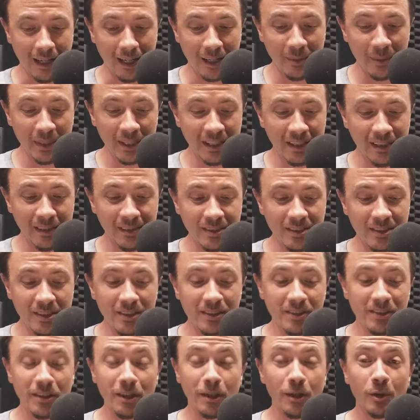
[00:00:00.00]
I begin to
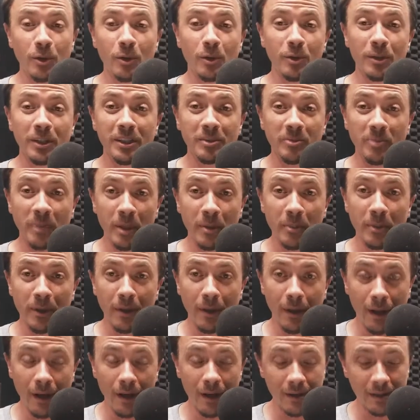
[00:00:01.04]
see who these
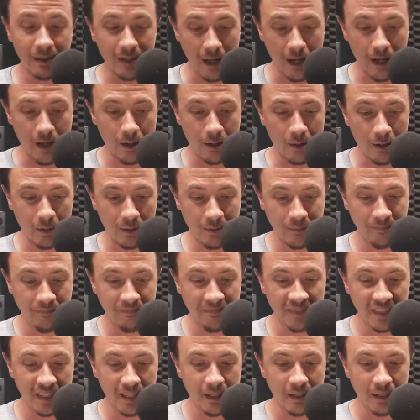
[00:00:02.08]
people are now."
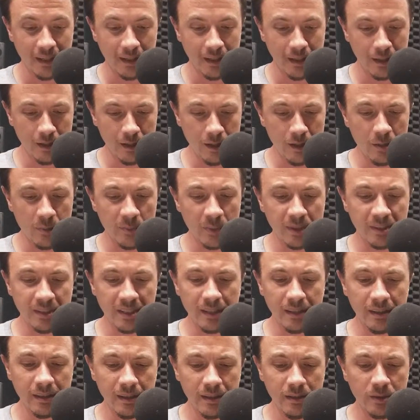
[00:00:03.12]
Here,
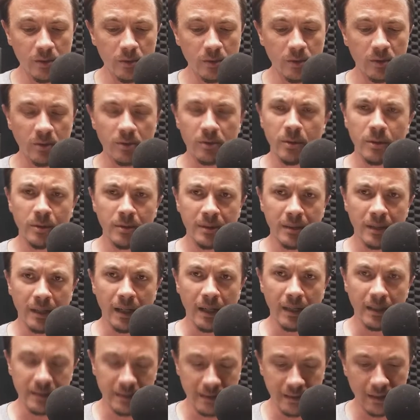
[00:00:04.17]
pretending to
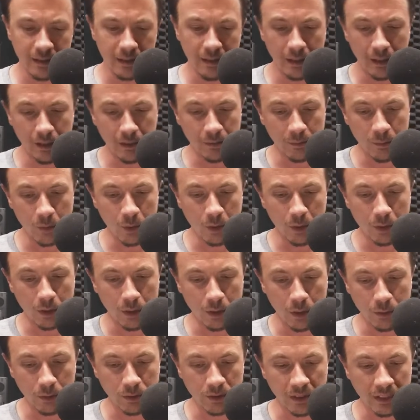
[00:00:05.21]
scrutinize the king more
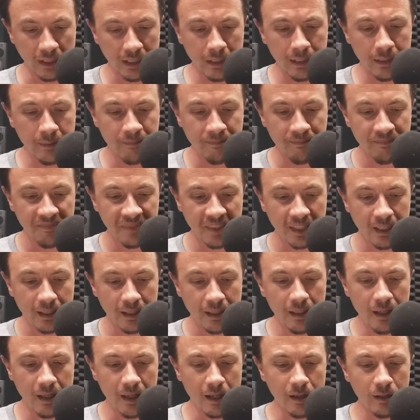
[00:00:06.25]
closely,
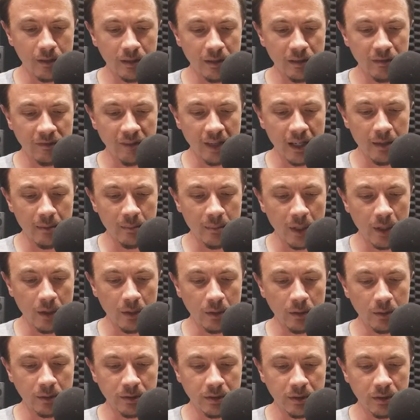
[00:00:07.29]
he held the
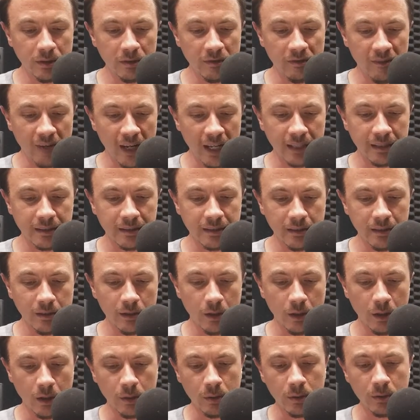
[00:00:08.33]
flambeau to the flaxen
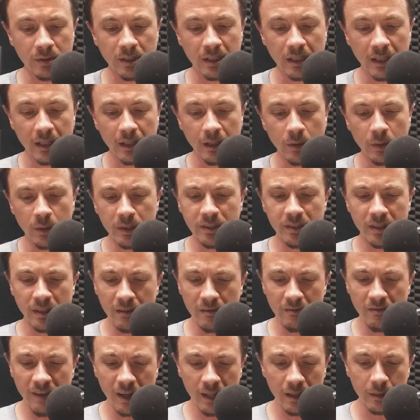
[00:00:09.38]
coat which
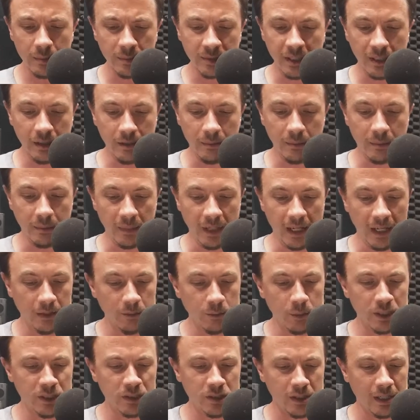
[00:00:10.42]
enveloped him,
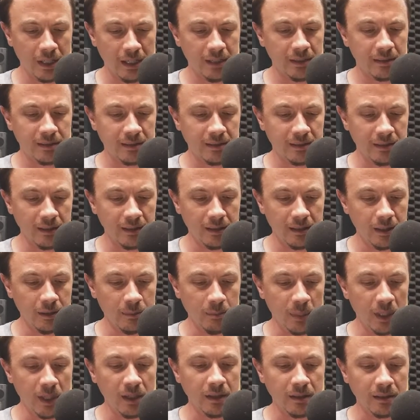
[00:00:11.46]
and which instantly
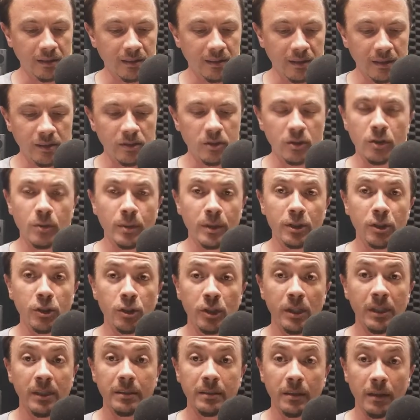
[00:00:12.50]
burst into a
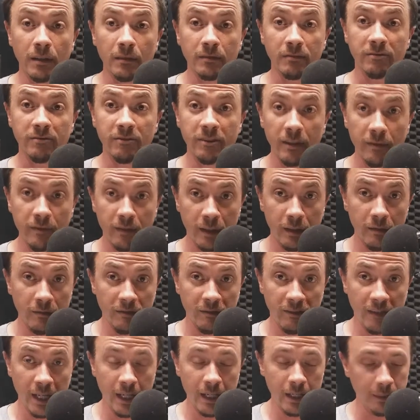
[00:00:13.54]
sheet of vivid
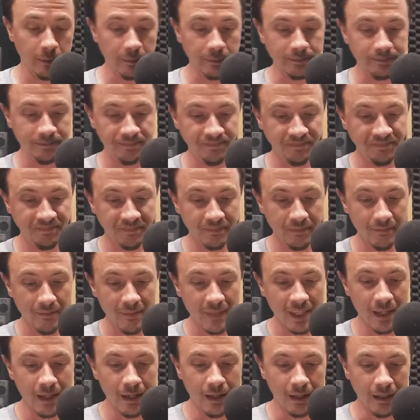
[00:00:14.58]
flame.
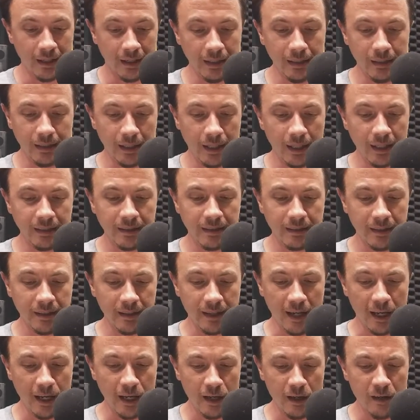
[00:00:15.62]
In less
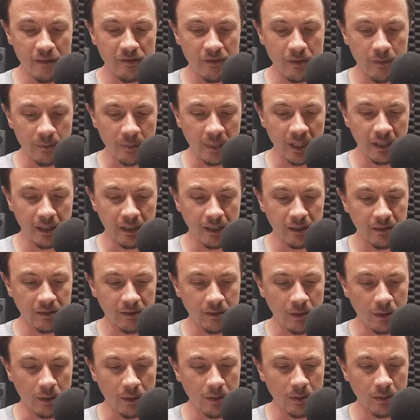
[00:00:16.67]
than half a minute
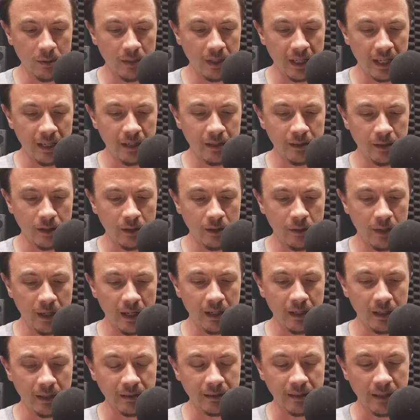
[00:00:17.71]
the whole 8
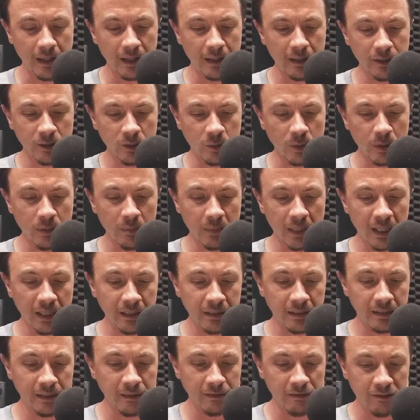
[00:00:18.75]
orangutans were
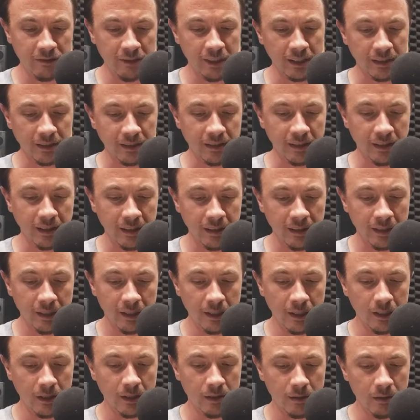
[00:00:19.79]
blazing fiercely,
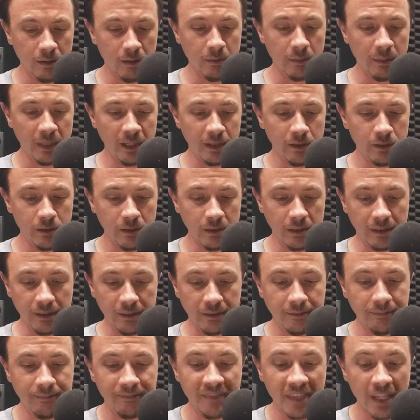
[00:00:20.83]
oh my
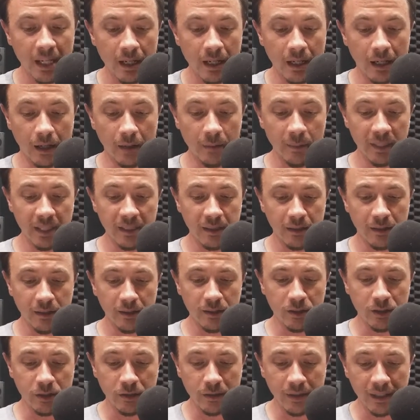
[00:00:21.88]
goodness, amid
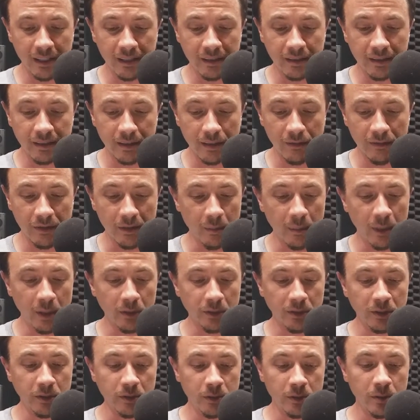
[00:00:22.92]
the shrieks of the
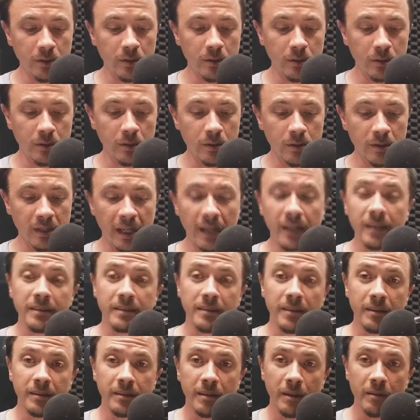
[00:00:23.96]
multitude who
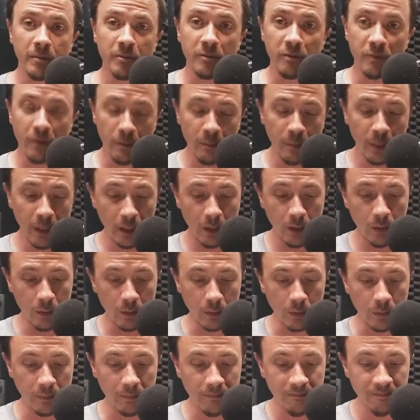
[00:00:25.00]
gazed at them from
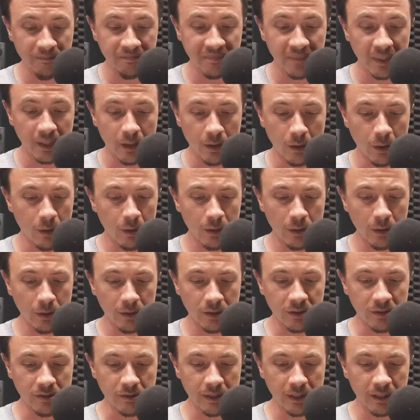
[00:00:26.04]
below,
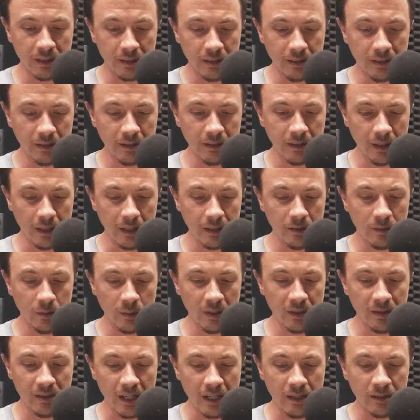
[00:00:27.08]
horror-stricken and
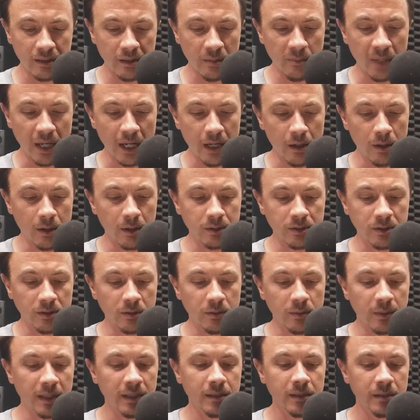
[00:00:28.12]
without the power
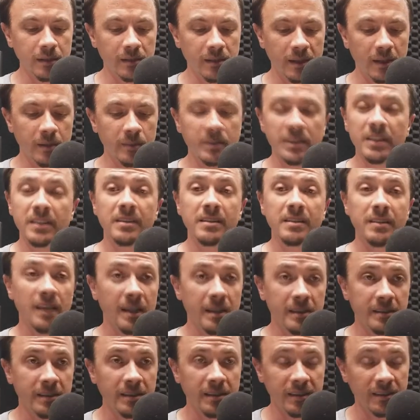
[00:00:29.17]
to render them the
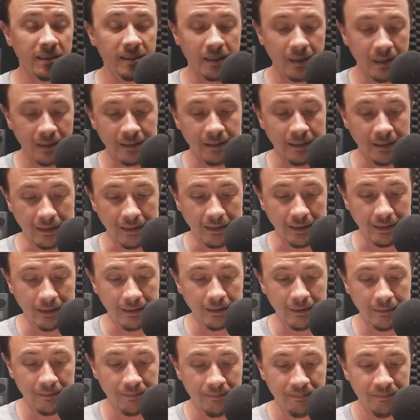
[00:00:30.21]
slightest
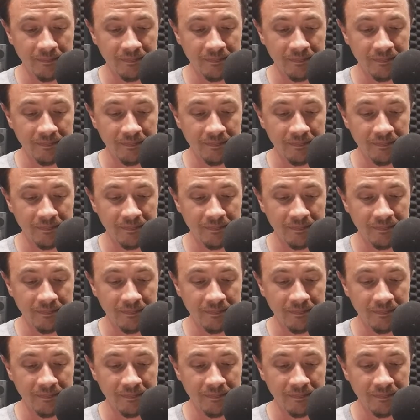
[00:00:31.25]
assistance.